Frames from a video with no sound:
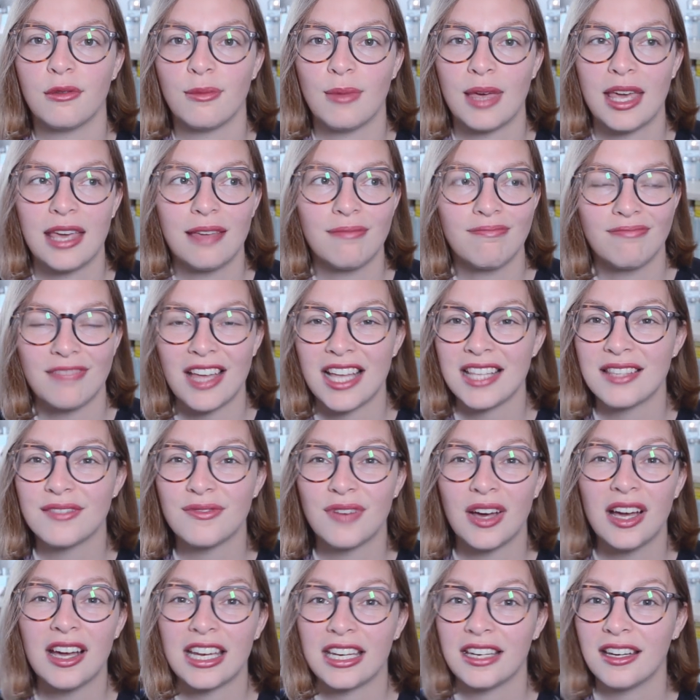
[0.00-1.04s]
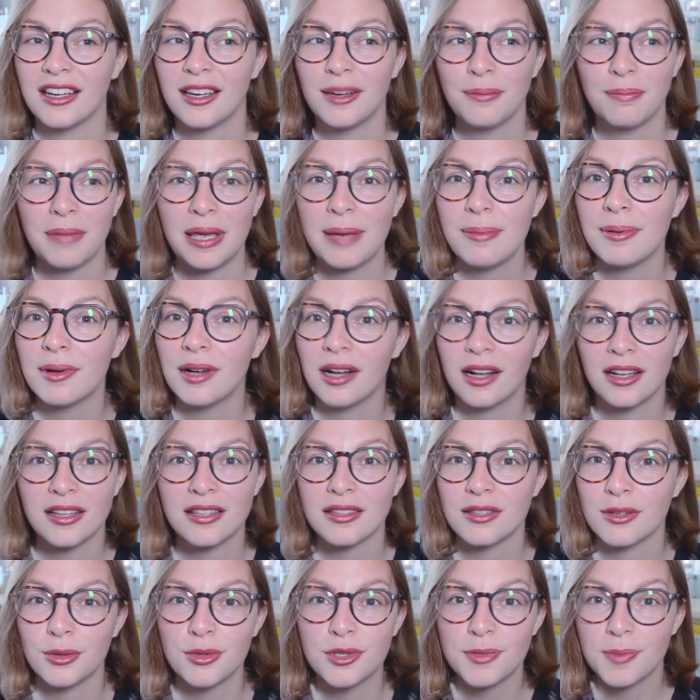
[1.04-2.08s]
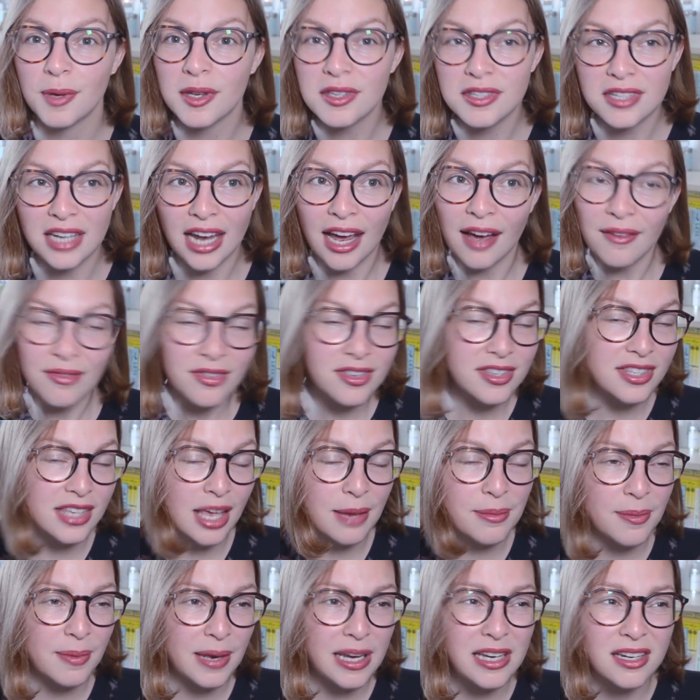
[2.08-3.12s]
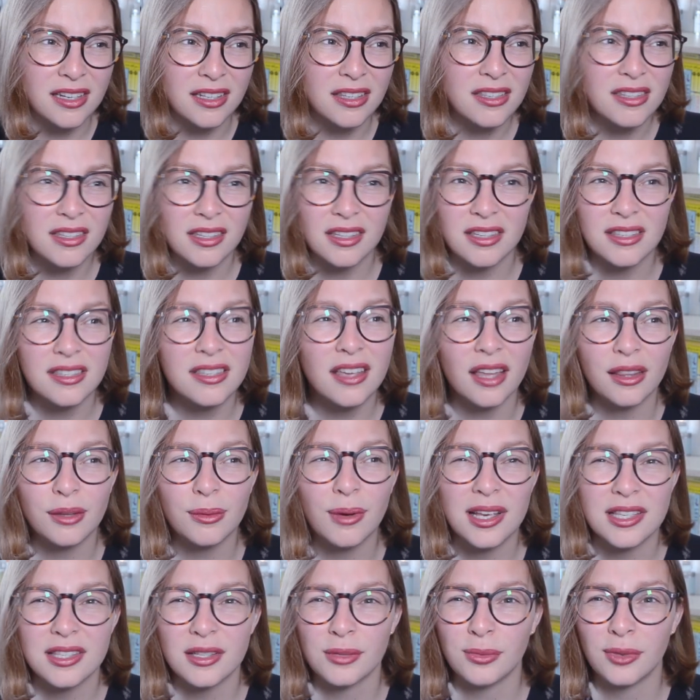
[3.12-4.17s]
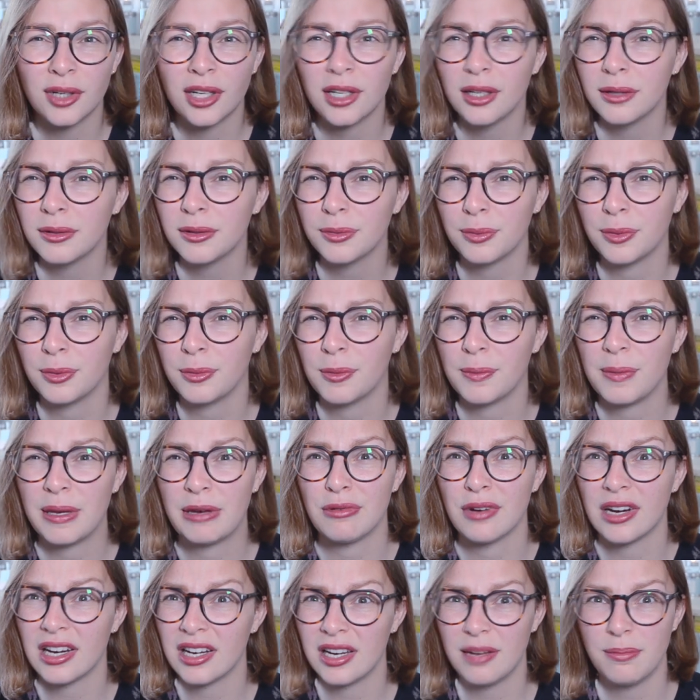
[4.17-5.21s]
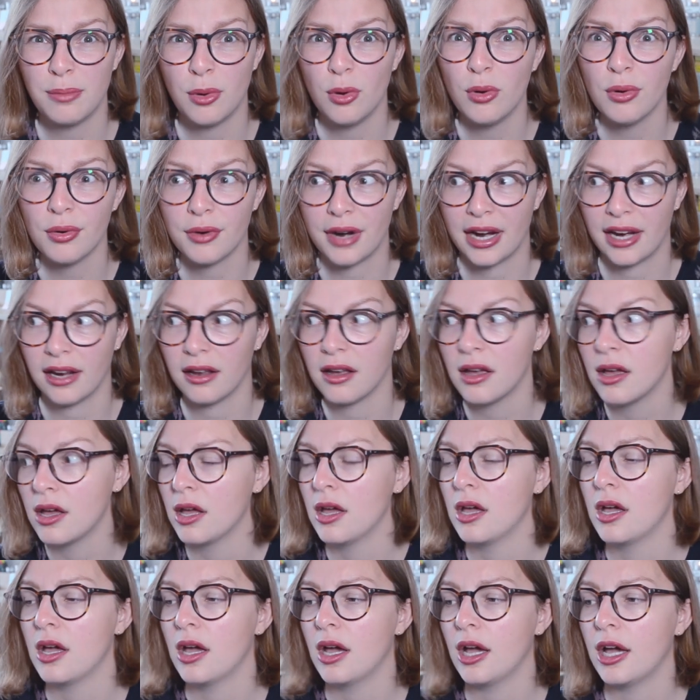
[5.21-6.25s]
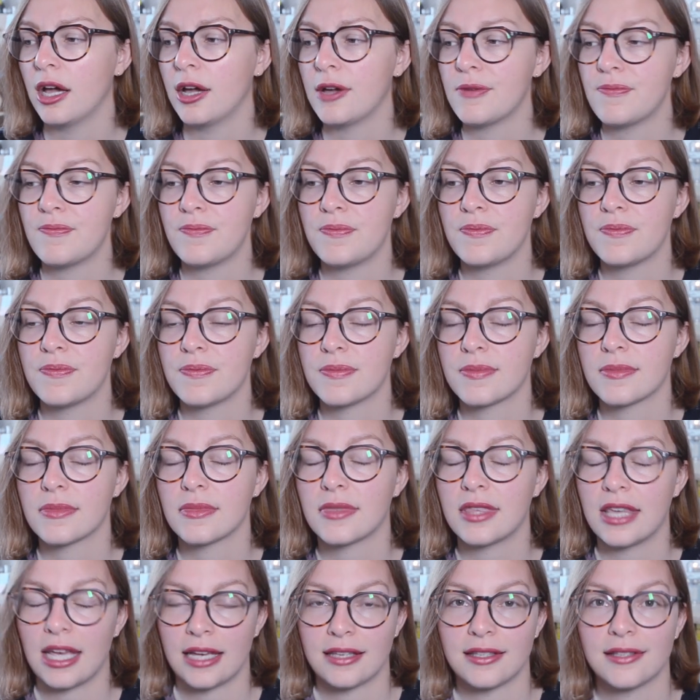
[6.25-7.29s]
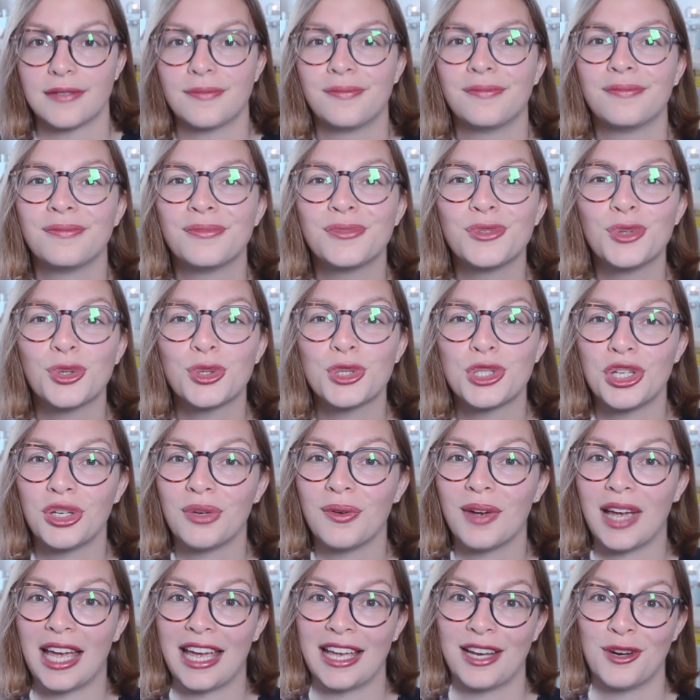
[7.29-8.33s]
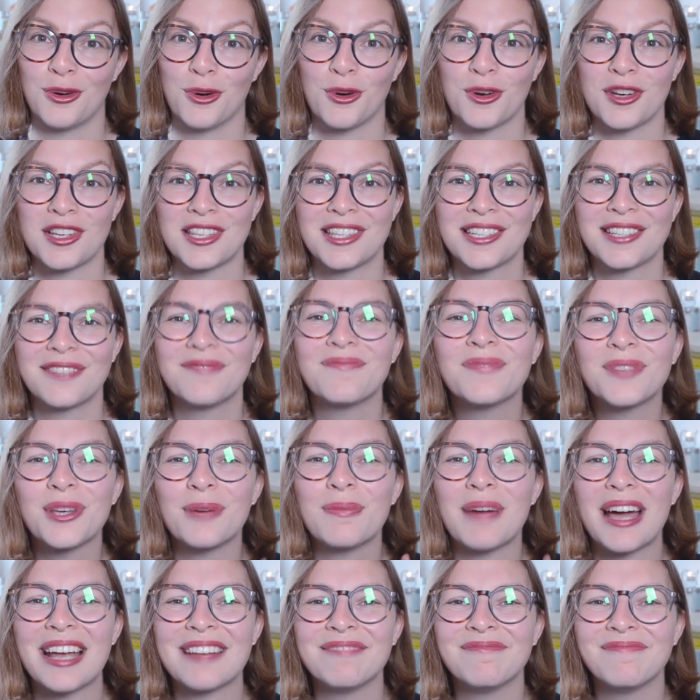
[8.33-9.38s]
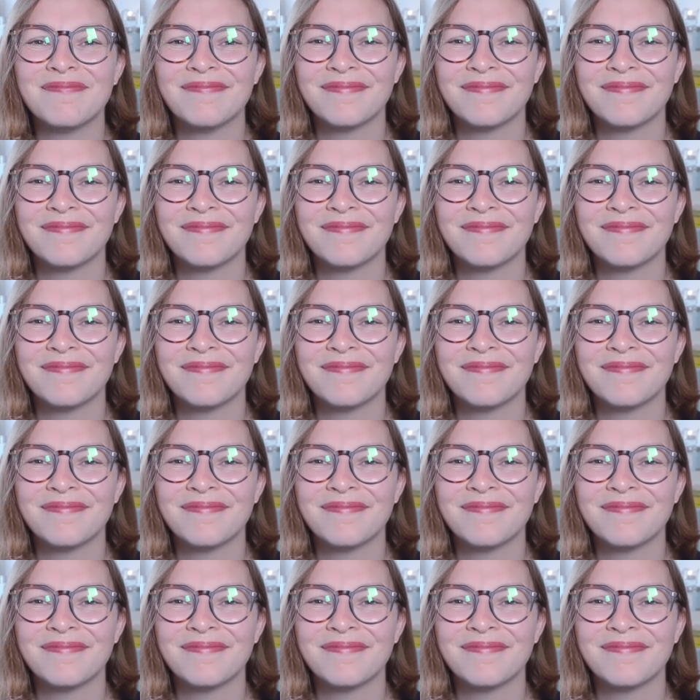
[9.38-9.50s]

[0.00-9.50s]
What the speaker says: with me, that's fine. People aren't all supposed to have the same opinions, because otherwise the world would be really boring. Yes, talk to you in August. Goodbye.